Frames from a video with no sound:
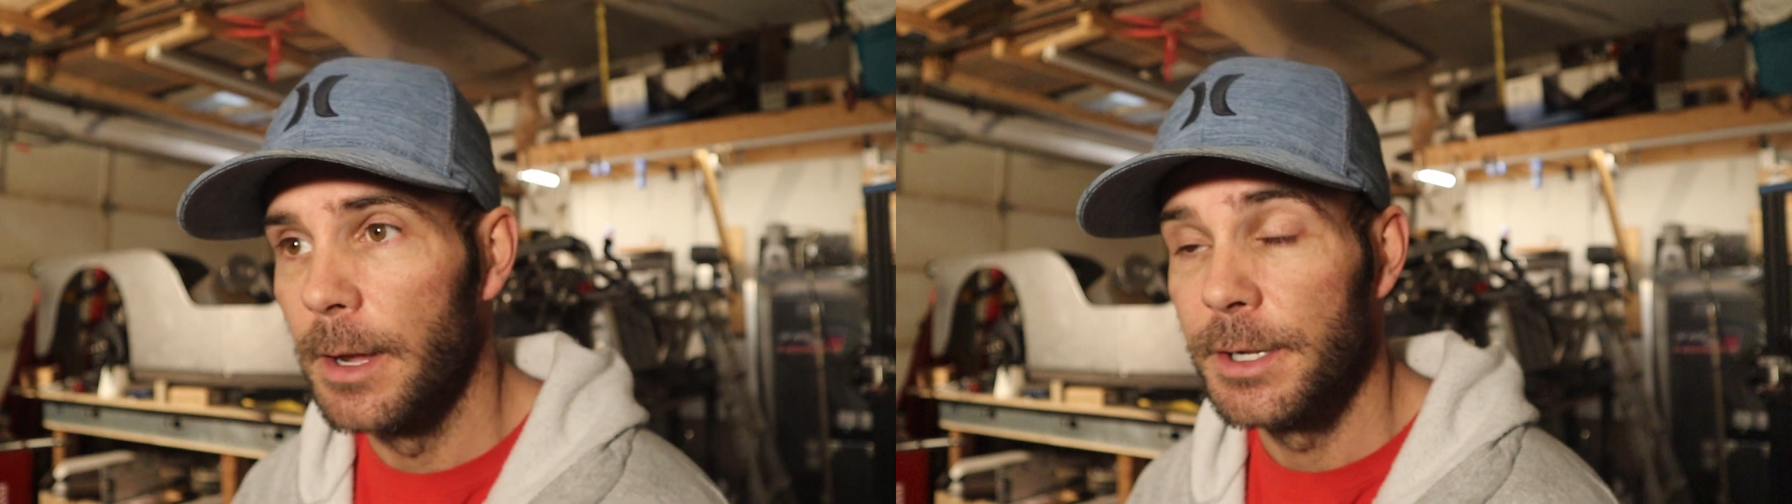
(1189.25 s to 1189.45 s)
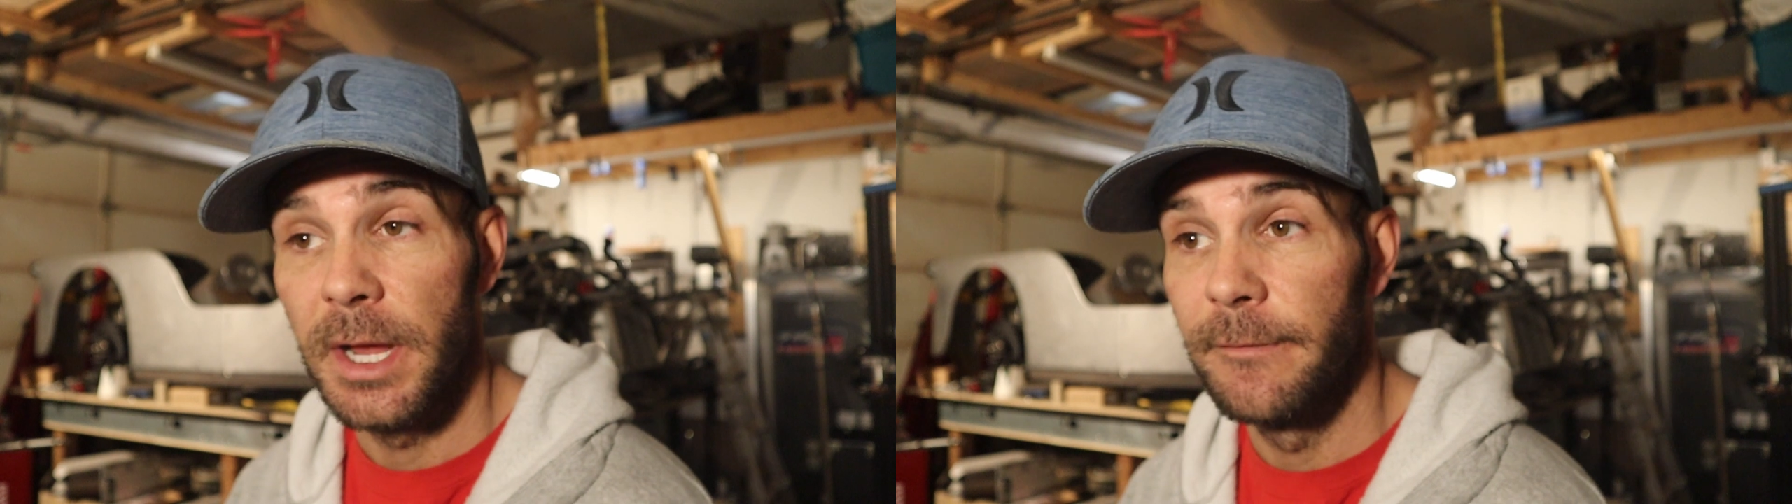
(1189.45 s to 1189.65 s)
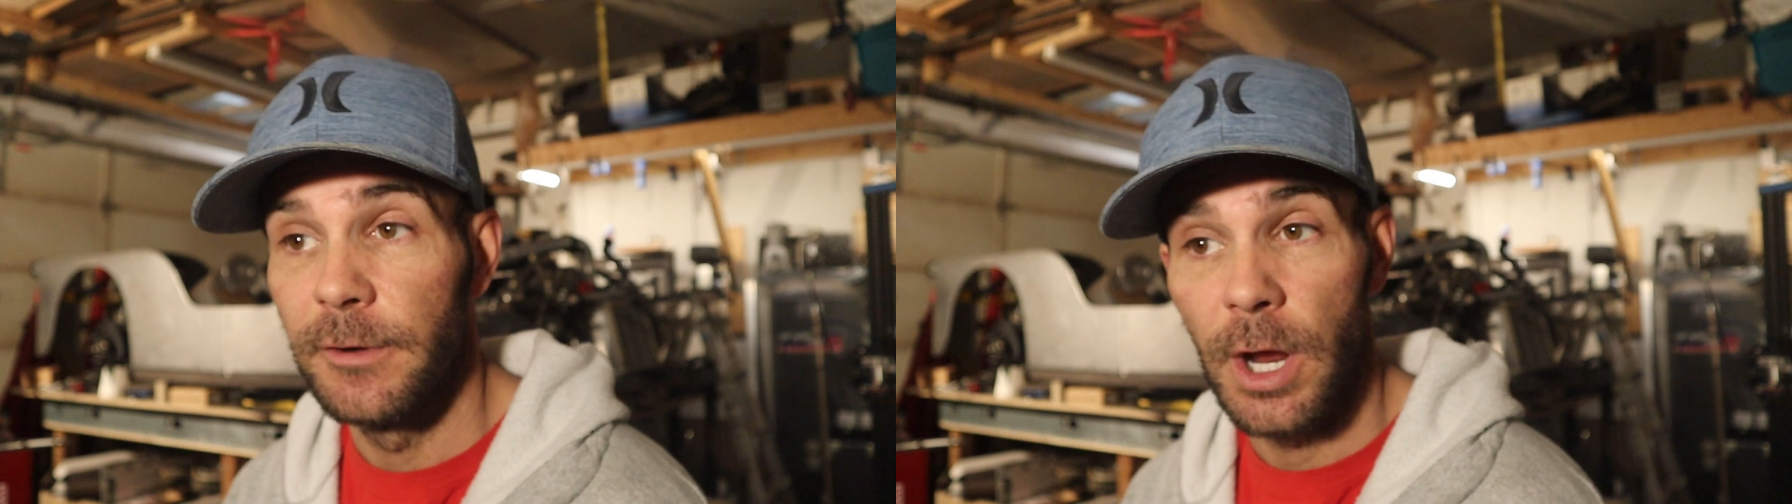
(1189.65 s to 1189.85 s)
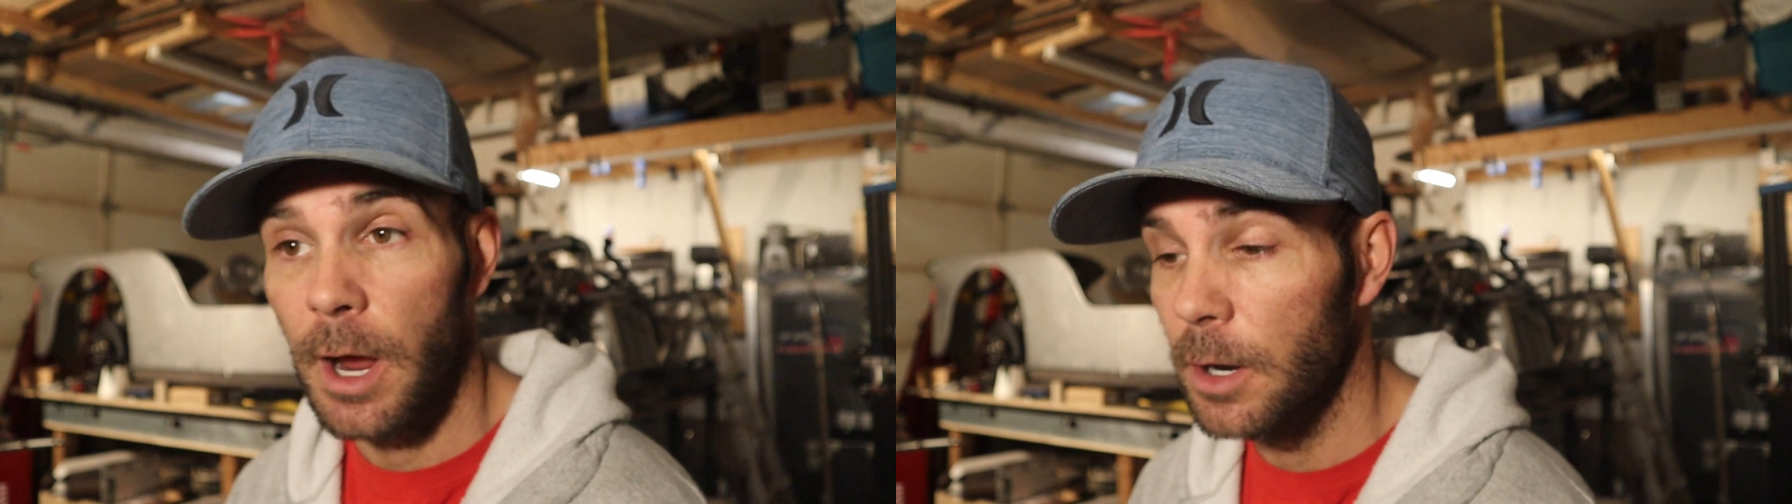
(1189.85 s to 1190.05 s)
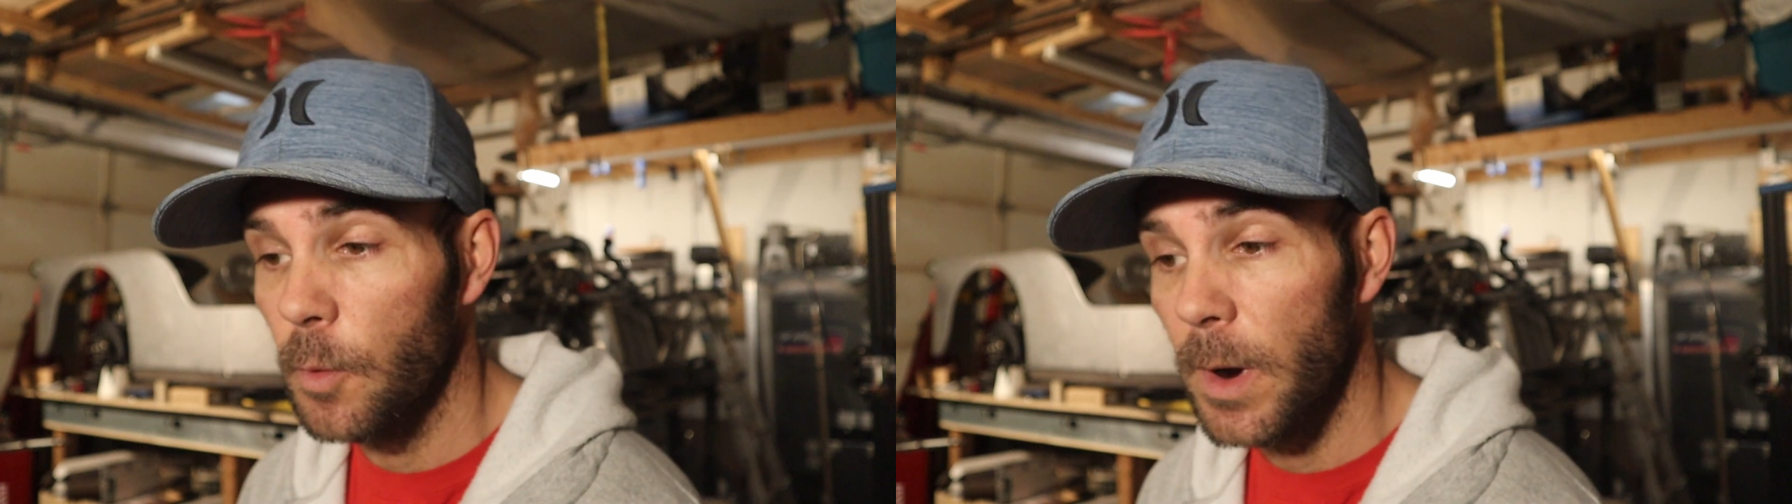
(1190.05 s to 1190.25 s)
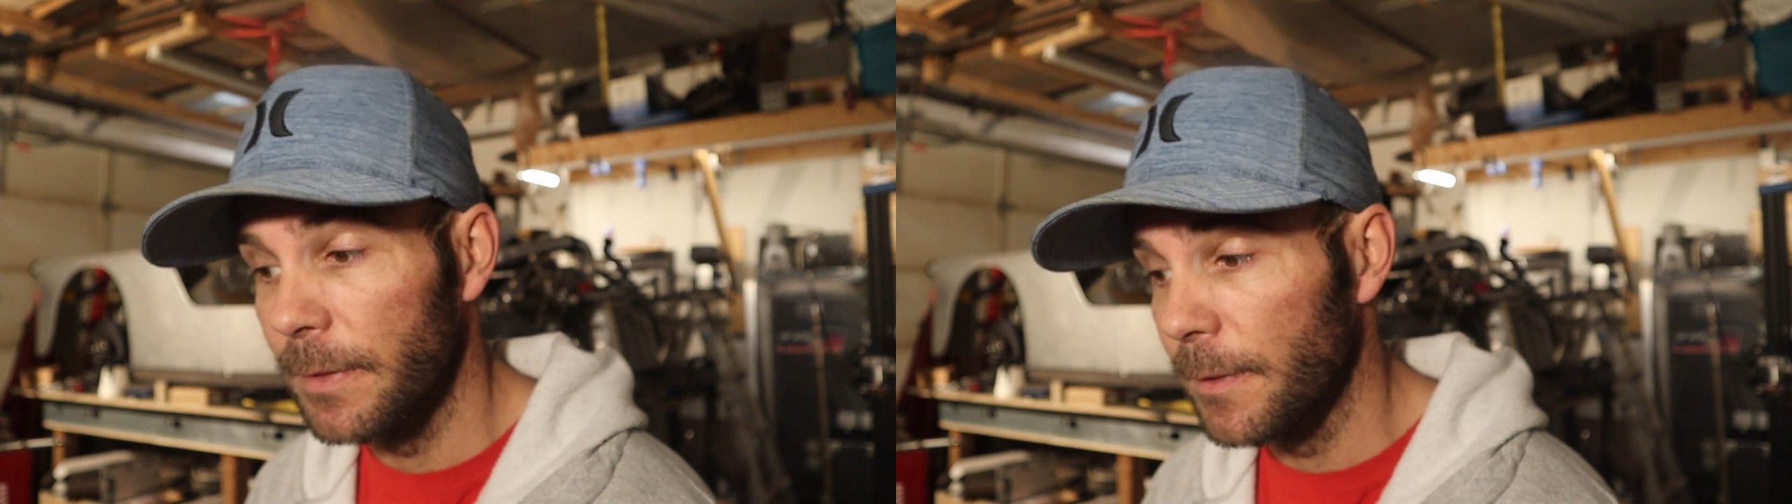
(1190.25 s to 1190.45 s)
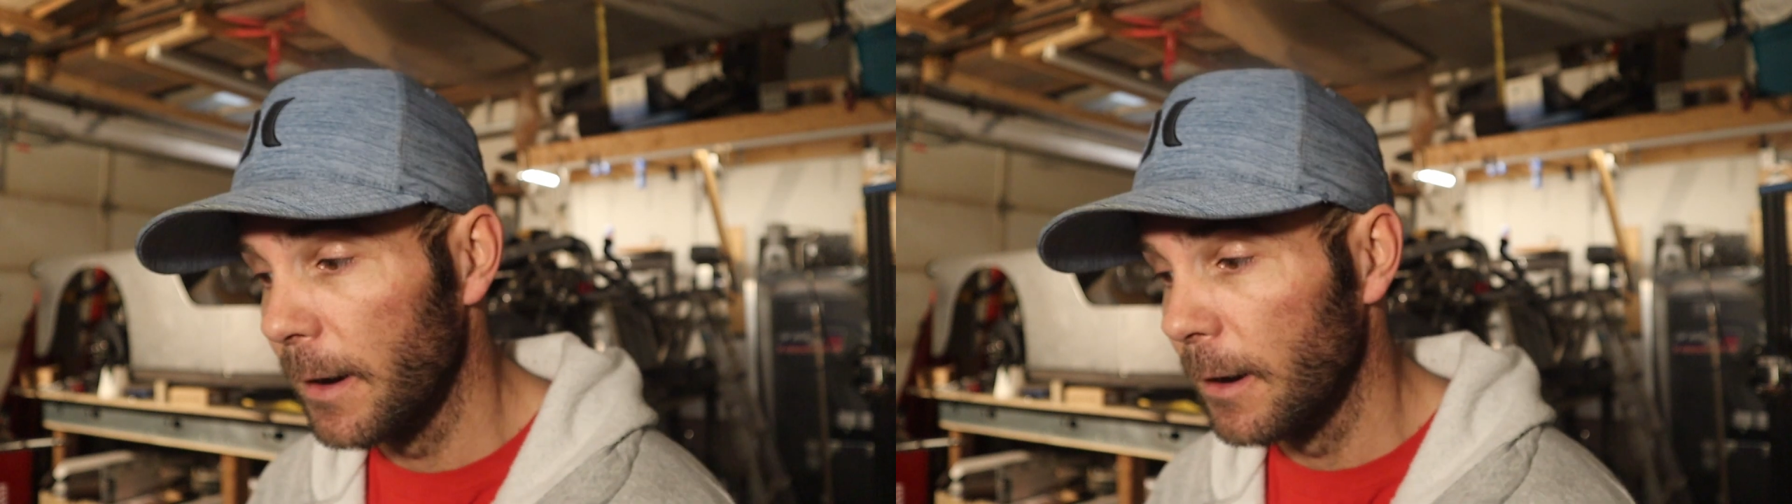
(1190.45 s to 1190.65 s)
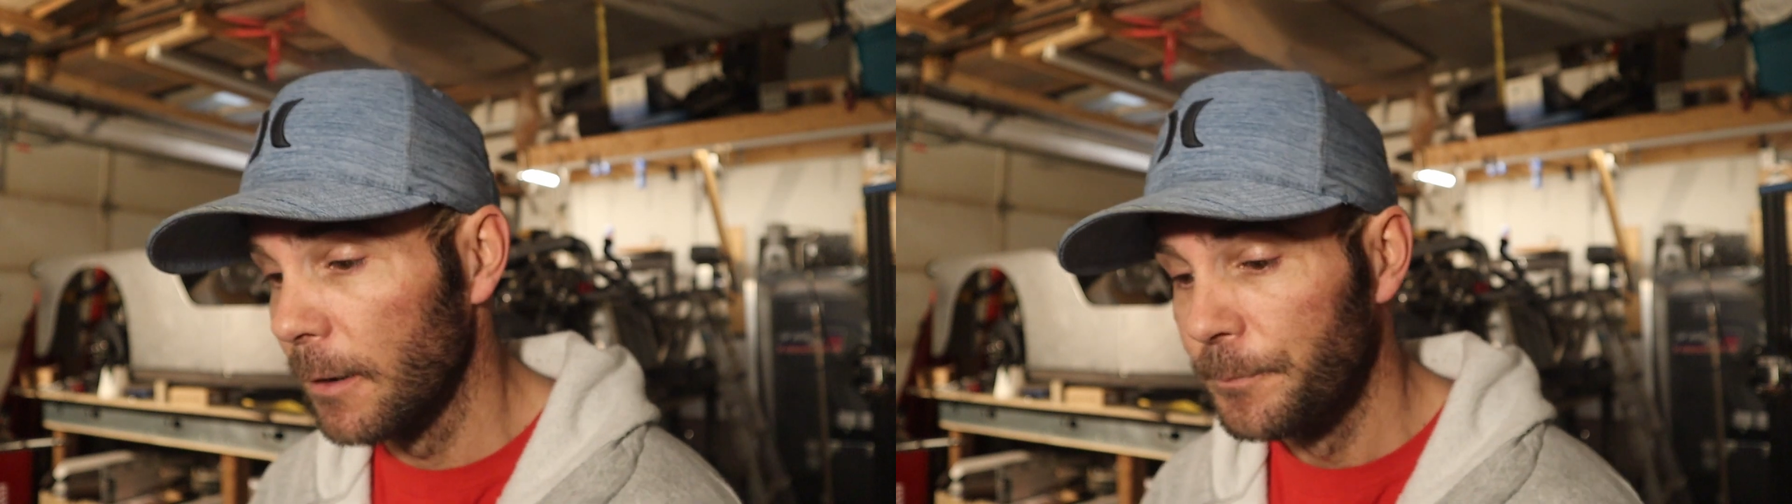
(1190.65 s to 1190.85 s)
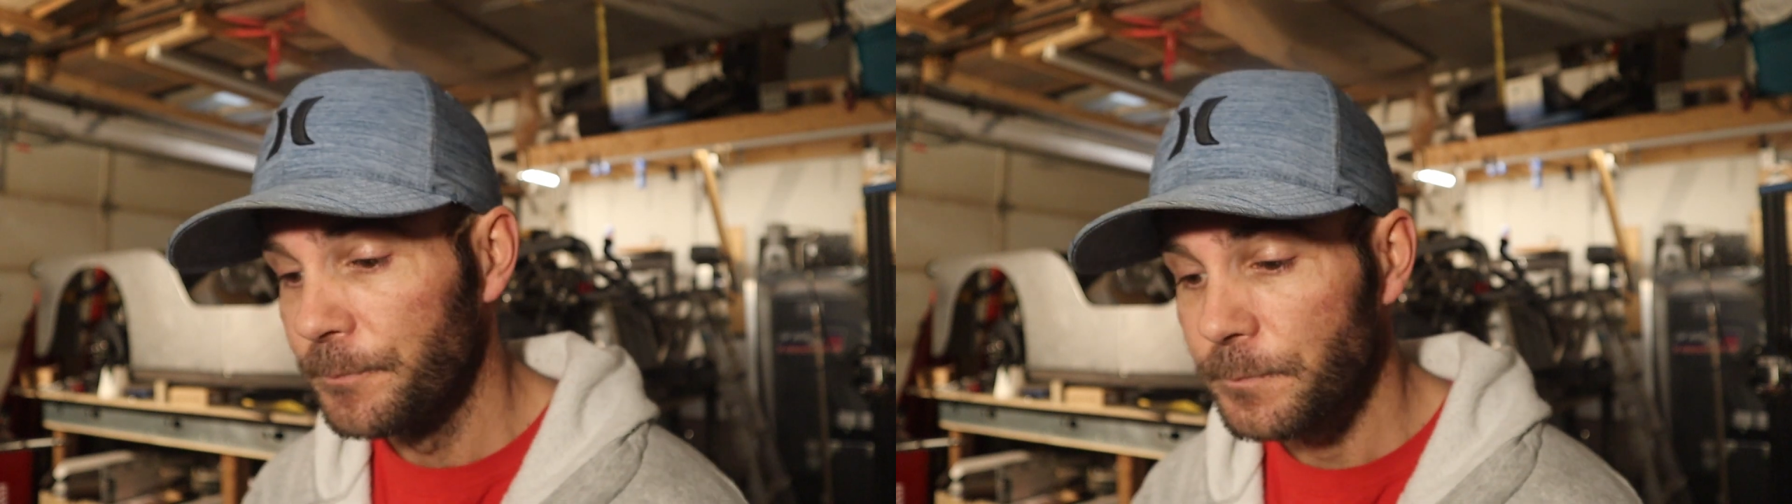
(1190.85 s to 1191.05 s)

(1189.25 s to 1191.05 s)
Save a ton of weight there.